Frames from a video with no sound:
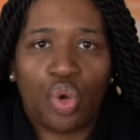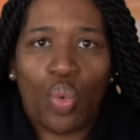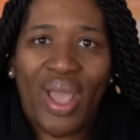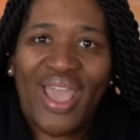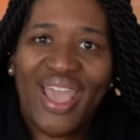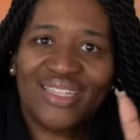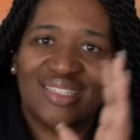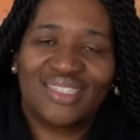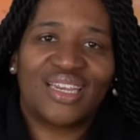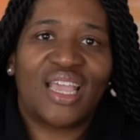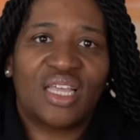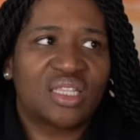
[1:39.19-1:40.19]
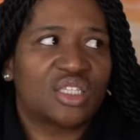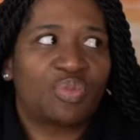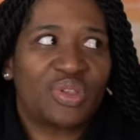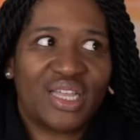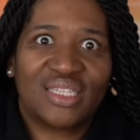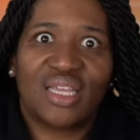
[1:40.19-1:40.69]
away and stay in this
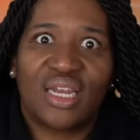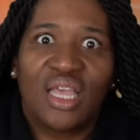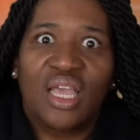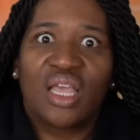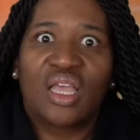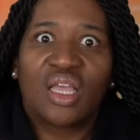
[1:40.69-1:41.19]
place that